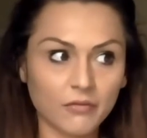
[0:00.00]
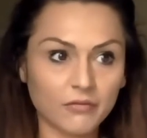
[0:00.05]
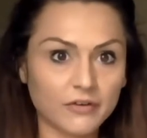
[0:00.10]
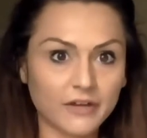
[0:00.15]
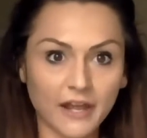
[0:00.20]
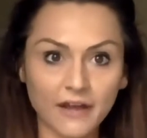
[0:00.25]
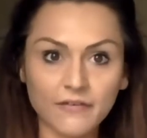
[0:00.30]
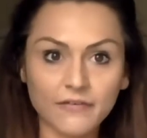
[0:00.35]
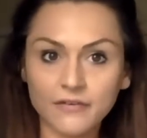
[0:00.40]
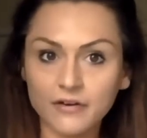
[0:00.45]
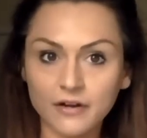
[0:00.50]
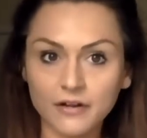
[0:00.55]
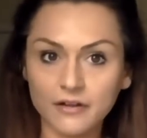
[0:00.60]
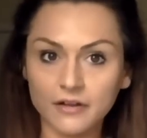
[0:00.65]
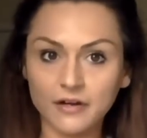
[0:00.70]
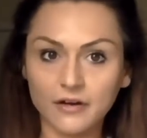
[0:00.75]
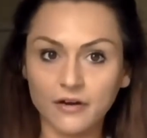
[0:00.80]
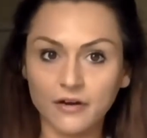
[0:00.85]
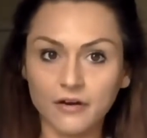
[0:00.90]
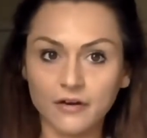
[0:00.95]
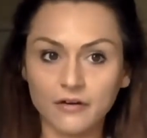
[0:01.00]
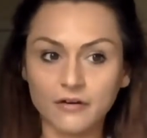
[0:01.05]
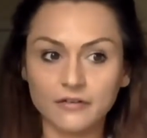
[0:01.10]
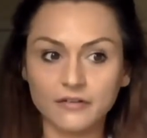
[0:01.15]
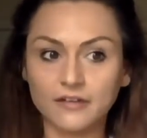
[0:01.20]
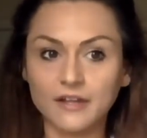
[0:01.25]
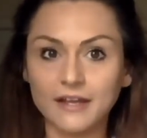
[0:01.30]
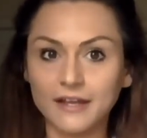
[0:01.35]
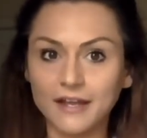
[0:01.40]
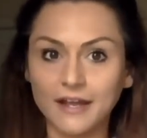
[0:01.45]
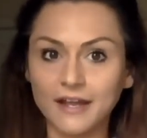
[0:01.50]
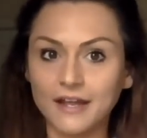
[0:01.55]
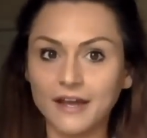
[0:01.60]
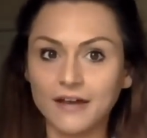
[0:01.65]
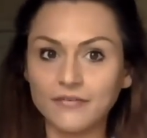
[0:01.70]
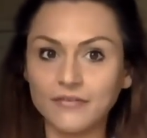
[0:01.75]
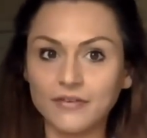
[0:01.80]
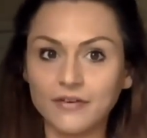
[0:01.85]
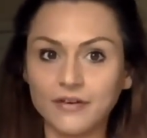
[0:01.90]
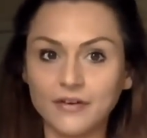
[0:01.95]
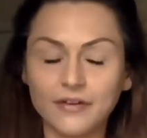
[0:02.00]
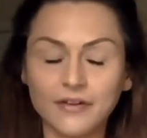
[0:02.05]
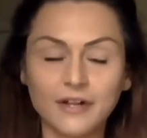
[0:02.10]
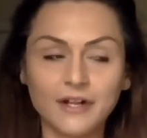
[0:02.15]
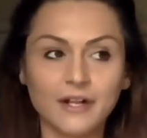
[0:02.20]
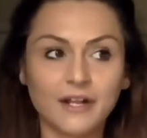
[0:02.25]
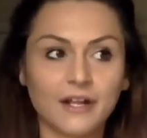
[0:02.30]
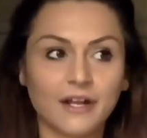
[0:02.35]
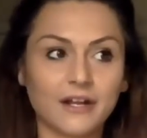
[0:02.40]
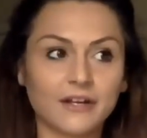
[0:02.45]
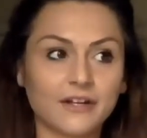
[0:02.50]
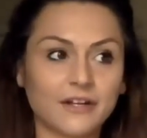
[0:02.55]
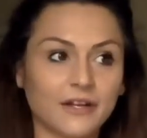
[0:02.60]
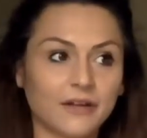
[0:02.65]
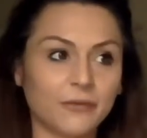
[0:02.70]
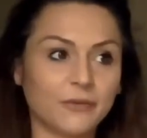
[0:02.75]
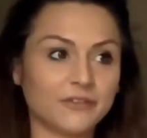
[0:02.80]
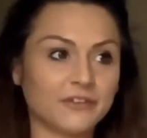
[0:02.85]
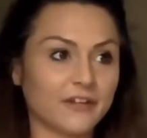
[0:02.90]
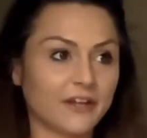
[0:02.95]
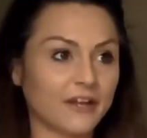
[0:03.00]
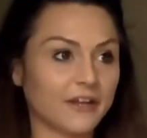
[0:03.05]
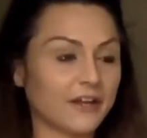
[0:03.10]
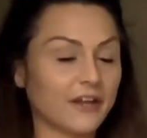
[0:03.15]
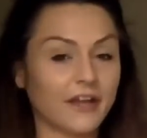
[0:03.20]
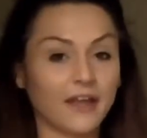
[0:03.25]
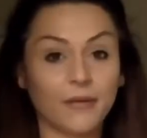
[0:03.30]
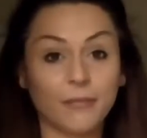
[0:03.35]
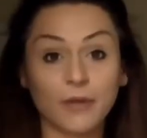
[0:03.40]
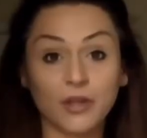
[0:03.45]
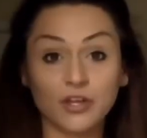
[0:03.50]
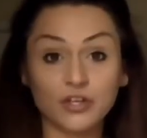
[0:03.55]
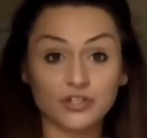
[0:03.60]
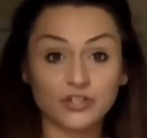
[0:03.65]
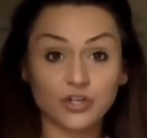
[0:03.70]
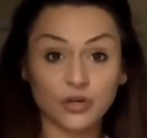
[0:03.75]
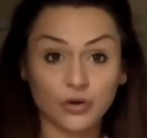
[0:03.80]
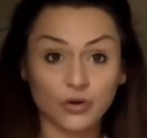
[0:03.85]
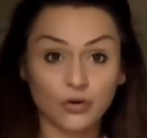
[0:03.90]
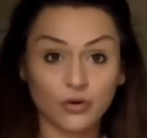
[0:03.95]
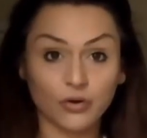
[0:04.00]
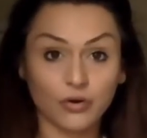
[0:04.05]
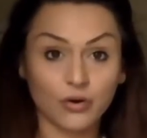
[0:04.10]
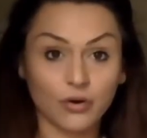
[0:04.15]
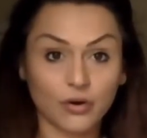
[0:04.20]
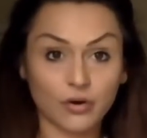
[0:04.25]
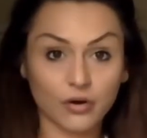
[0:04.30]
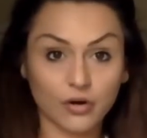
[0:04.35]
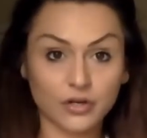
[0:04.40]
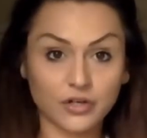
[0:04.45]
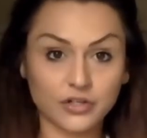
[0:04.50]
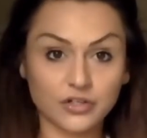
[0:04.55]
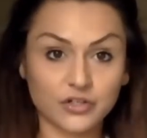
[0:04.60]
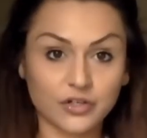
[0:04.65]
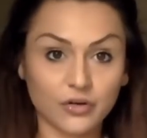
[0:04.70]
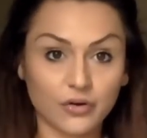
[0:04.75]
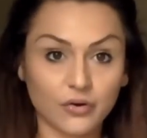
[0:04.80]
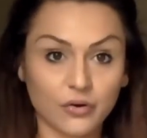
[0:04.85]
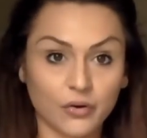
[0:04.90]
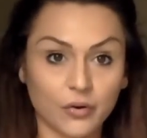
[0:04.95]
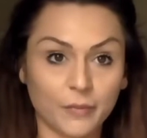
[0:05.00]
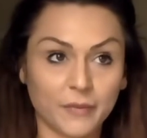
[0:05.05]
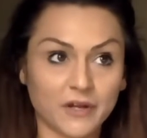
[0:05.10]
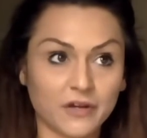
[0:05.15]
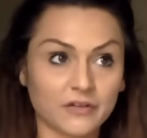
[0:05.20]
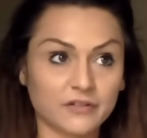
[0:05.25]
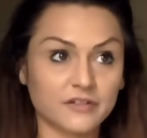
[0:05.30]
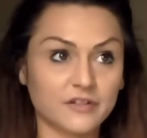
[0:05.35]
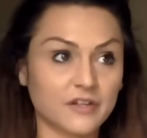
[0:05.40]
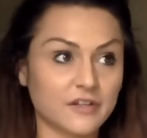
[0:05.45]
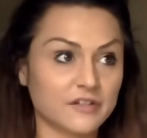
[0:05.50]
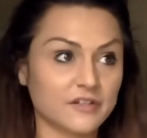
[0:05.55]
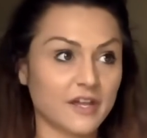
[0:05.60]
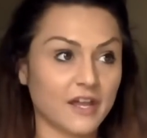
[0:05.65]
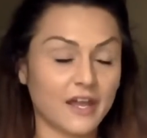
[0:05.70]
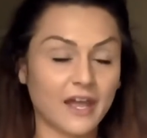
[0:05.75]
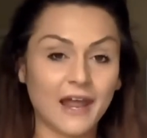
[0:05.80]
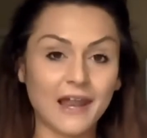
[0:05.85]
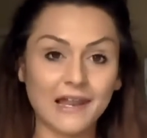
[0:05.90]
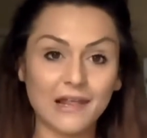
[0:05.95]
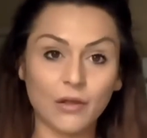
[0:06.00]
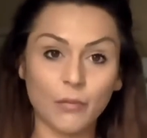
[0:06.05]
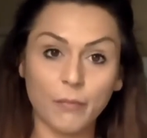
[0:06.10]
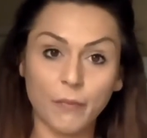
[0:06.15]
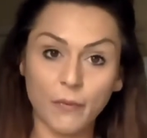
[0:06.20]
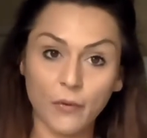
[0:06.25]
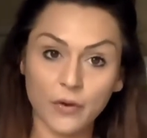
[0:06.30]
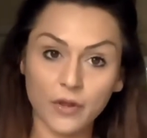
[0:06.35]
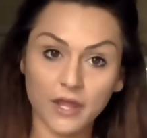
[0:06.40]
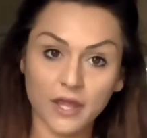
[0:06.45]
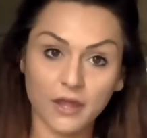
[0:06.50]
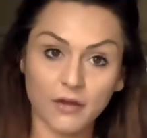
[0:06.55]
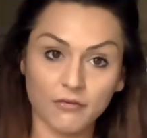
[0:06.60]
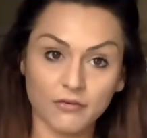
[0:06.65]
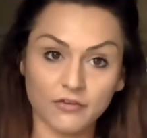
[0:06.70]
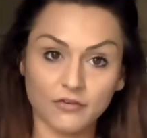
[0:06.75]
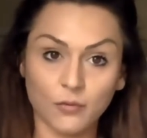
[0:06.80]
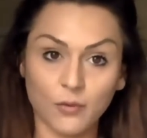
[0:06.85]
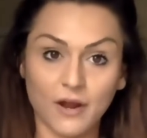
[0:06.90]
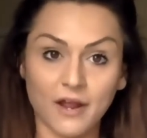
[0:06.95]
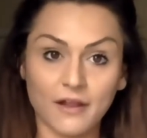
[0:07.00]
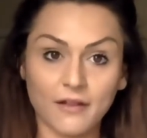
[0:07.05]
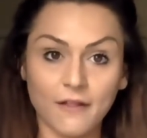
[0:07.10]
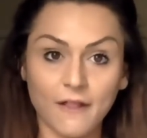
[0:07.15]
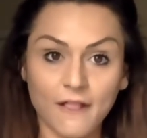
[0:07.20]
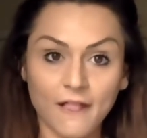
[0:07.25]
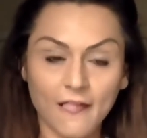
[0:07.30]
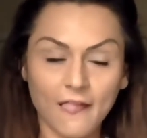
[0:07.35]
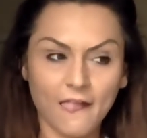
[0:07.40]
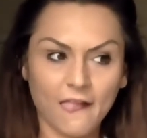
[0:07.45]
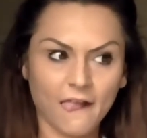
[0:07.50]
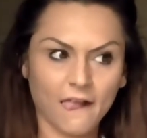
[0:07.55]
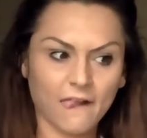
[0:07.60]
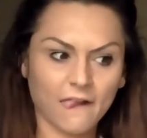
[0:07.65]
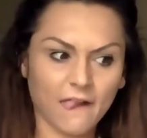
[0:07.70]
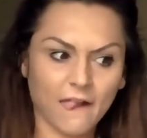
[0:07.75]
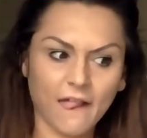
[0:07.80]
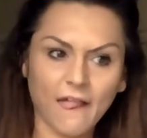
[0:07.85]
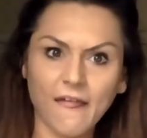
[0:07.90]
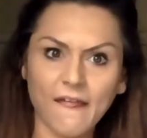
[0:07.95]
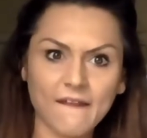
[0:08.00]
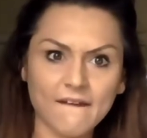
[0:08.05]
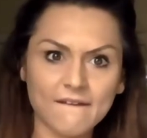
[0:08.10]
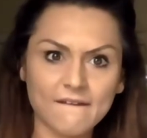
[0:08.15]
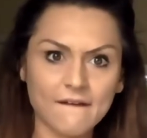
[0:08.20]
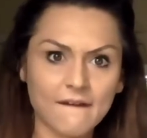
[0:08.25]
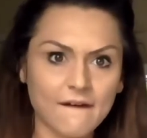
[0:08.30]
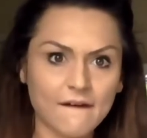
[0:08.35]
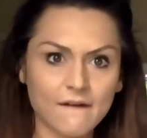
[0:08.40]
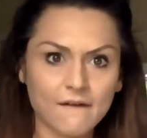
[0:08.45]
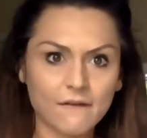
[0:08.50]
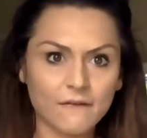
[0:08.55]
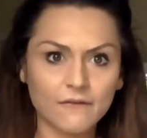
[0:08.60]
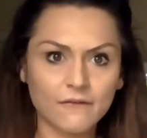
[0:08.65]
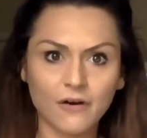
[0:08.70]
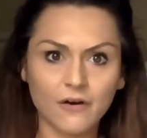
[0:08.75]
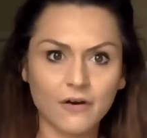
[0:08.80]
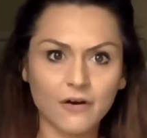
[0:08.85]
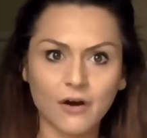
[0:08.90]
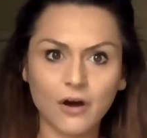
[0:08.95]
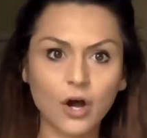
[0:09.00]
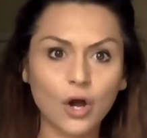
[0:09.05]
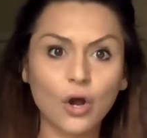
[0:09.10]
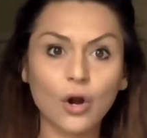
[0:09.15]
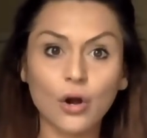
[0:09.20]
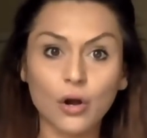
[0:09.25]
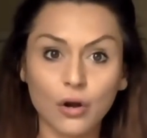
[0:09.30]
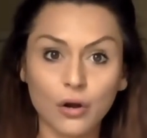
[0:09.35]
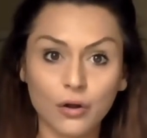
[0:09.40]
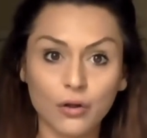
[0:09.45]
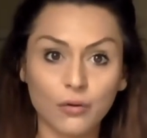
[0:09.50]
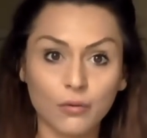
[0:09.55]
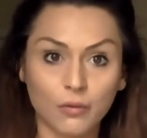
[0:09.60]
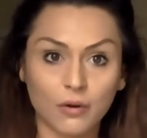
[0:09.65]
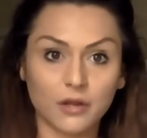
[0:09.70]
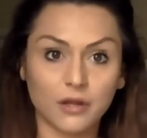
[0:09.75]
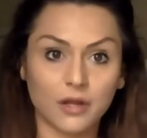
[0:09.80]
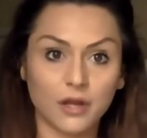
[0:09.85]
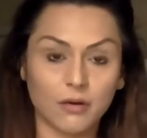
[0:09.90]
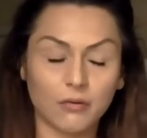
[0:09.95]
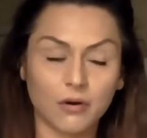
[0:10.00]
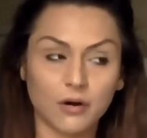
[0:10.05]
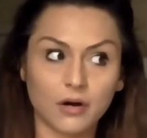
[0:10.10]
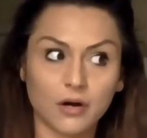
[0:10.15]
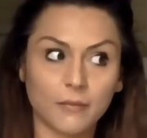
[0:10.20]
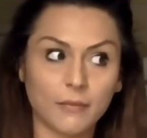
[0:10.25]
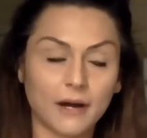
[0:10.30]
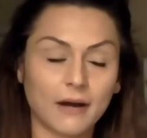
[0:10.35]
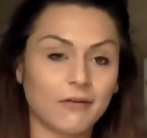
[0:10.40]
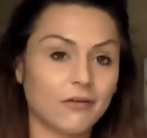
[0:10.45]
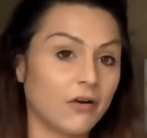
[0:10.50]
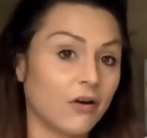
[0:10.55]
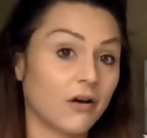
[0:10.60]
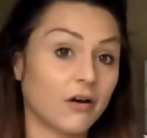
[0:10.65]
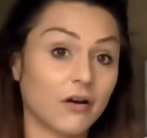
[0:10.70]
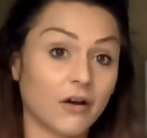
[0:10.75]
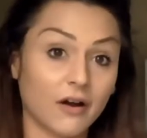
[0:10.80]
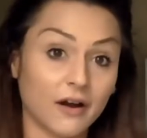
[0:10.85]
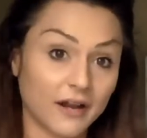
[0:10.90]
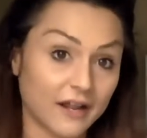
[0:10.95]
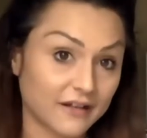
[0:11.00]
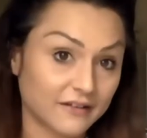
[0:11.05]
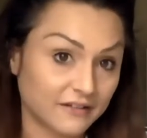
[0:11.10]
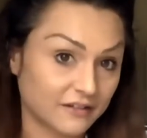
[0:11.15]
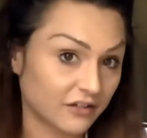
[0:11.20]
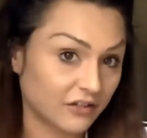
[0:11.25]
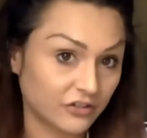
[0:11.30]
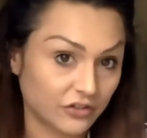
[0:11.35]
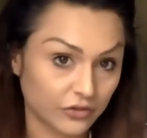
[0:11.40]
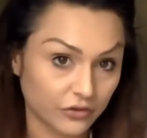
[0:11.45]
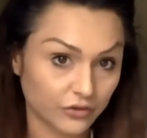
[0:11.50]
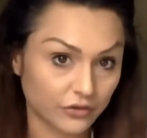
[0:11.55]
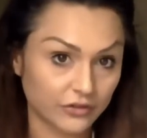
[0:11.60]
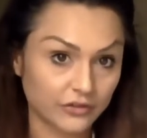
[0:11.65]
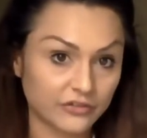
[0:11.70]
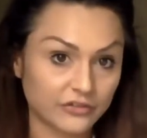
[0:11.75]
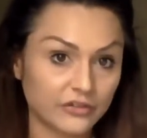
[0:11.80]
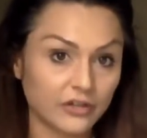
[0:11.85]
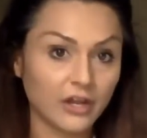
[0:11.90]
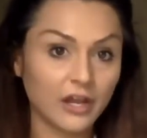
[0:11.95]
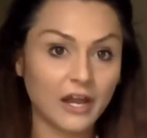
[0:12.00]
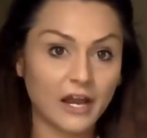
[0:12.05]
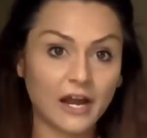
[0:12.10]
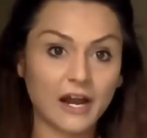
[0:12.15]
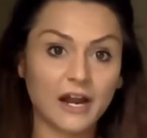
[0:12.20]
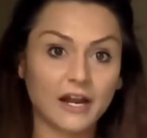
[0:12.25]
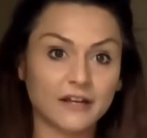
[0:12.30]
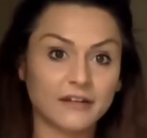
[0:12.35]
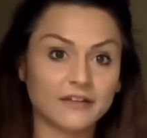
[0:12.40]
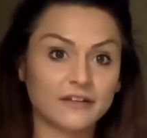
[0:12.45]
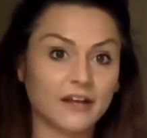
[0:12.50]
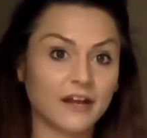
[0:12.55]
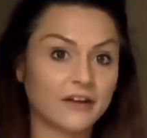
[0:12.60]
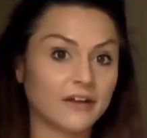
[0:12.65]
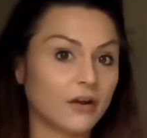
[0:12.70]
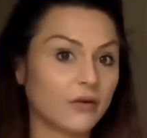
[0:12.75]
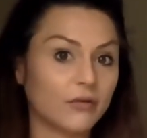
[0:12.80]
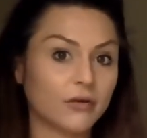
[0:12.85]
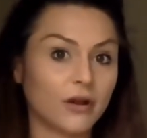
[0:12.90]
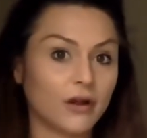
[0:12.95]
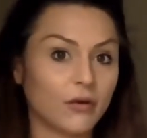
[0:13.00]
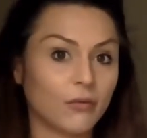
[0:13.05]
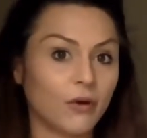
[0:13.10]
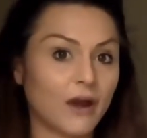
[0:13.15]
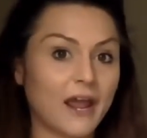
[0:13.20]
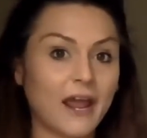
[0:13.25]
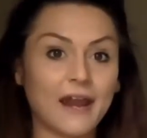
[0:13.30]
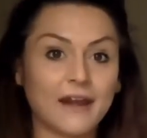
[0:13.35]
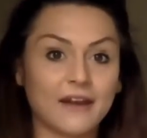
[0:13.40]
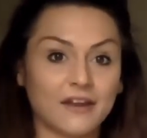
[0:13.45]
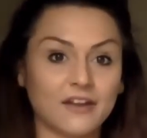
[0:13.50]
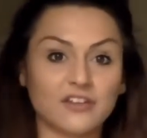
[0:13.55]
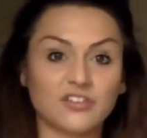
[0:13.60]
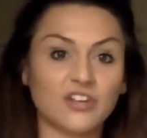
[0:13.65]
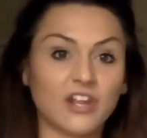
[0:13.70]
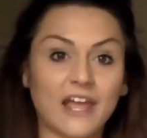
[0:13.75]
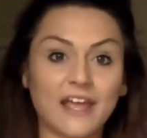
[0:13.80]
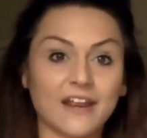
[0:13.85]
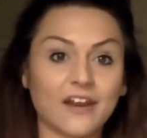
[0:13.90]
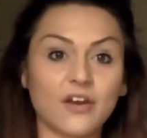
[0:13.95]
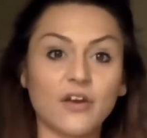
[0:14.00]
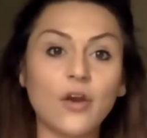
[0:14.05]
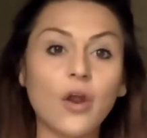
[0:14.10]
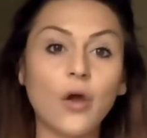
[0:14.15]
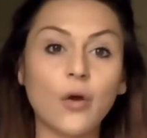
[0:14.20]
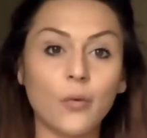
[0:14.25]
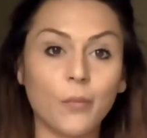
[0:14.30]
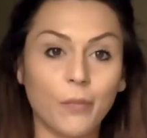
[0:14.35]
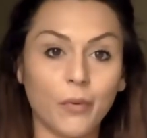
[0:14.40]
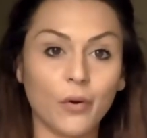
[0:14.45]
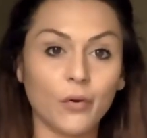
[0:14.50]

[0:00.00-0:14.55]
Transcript: definitely not, because like I haven't. And he was like, "Are you sure, because there's a little boy here as well." I was like, no, I've not got a clue what you're going on about, not got an Auntie Joyce, and I don't know, and there's like no